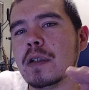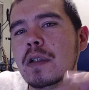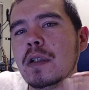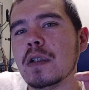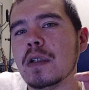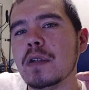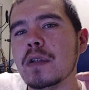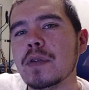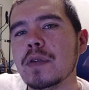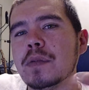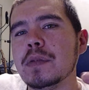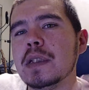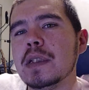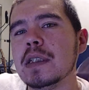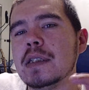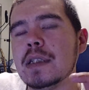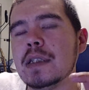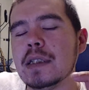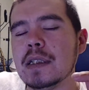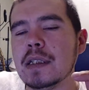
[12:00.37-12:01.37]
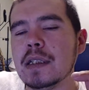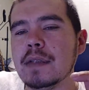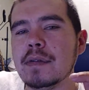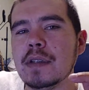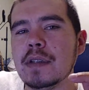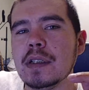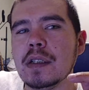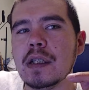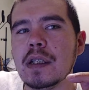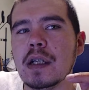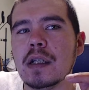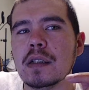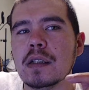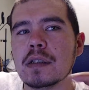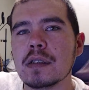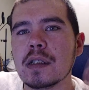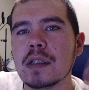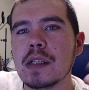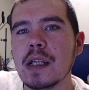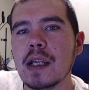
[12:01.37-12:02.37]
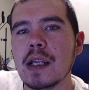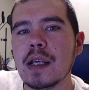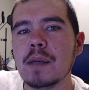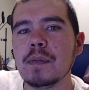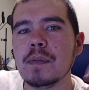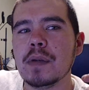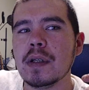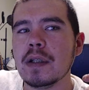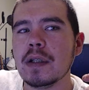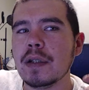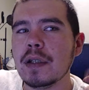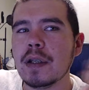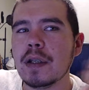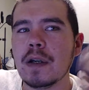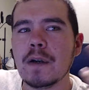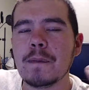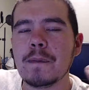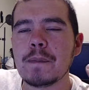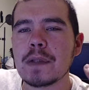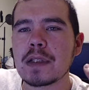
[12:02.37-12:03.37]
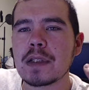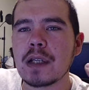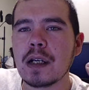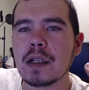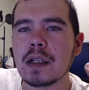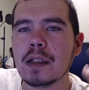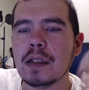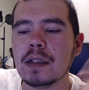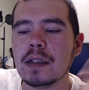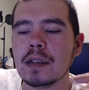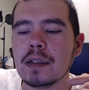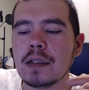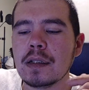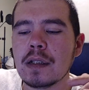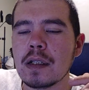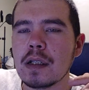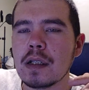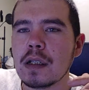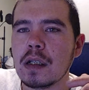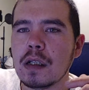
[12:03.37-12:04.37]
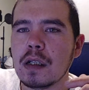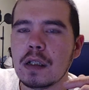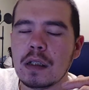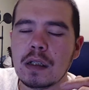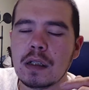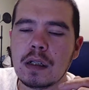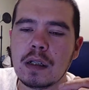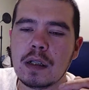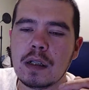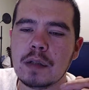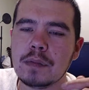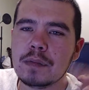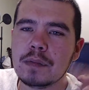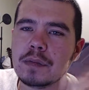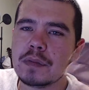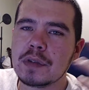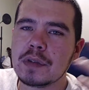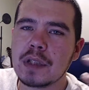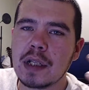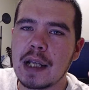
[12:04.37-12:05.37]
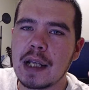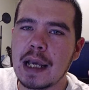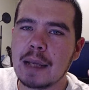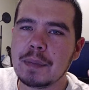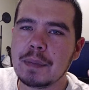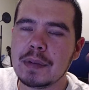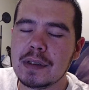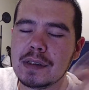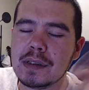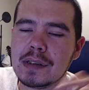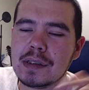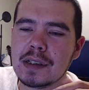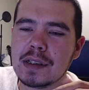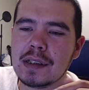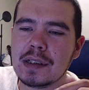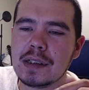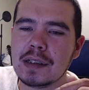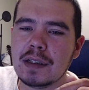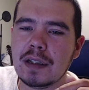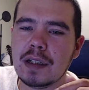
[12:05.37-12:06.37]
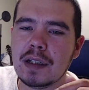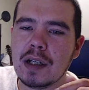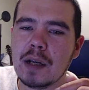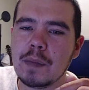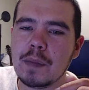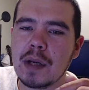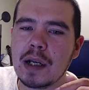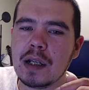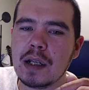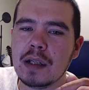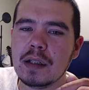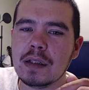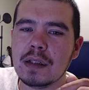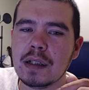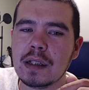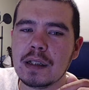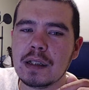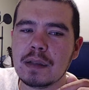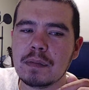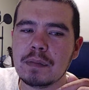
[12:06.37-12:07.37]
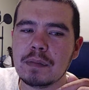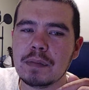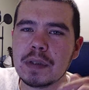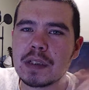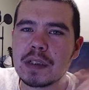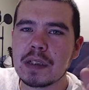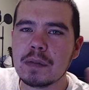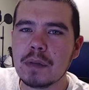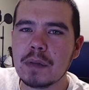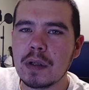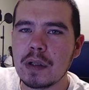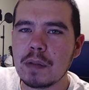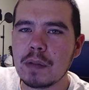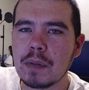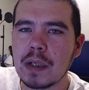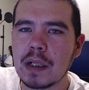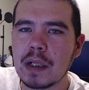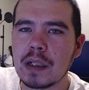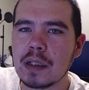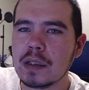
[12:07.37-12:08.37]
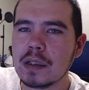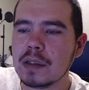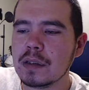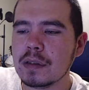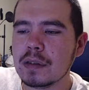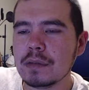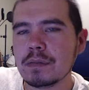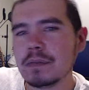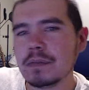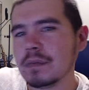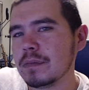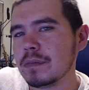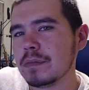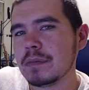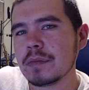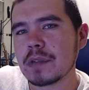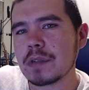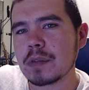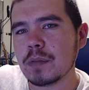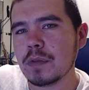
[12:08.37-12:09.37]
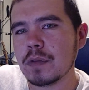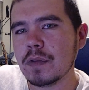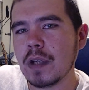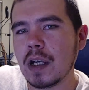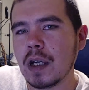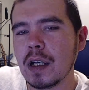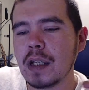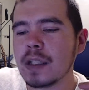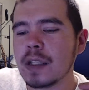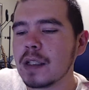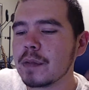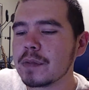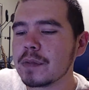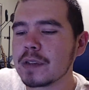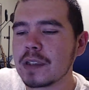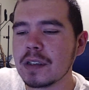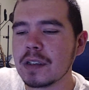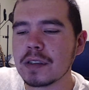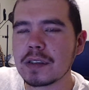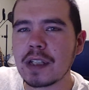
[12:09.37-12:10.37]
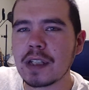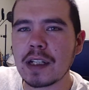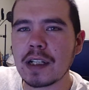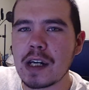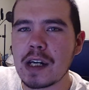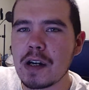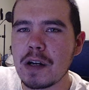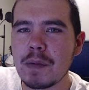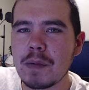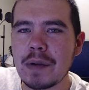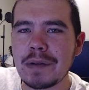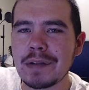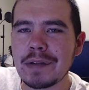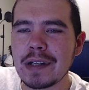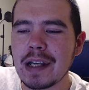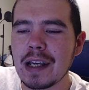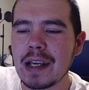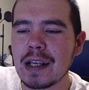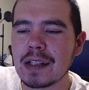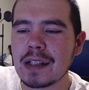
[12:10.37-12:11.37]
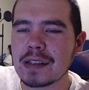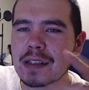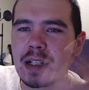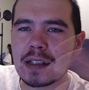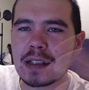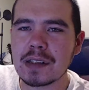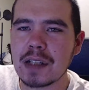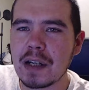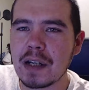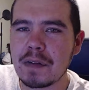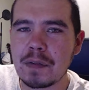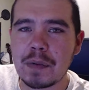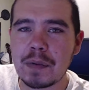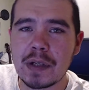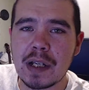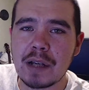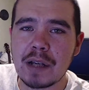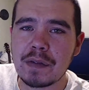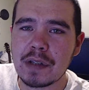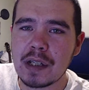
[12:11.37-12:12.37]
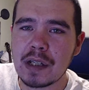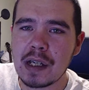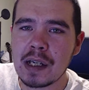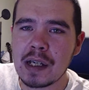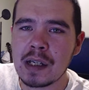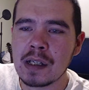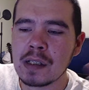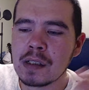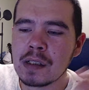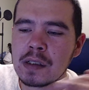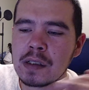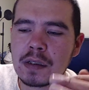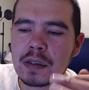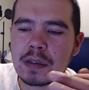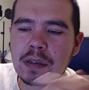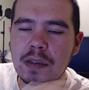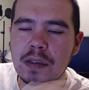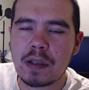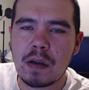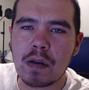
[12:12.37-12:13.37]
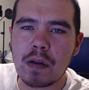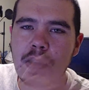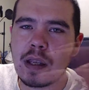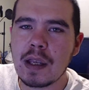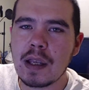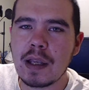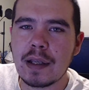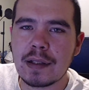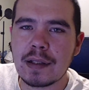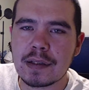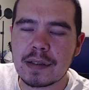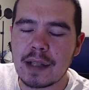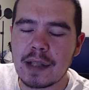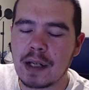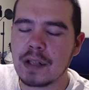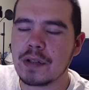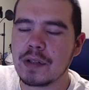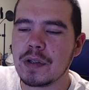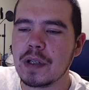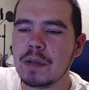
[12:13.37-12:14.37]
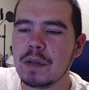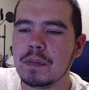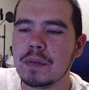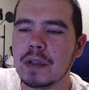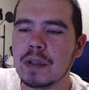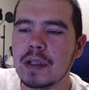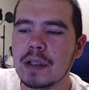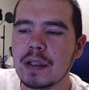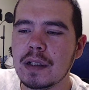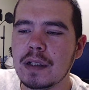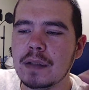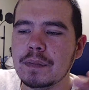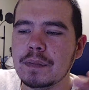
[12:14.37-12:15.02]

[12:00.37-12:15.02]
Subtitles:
from DCTV on Sunday. But you know, it's all good. Shit happens, and you know, I'm not gonna like bitch and moan about it. Just move on. I'm still talking to him every day. Just talk to everybody every day. So it's not a trip, but I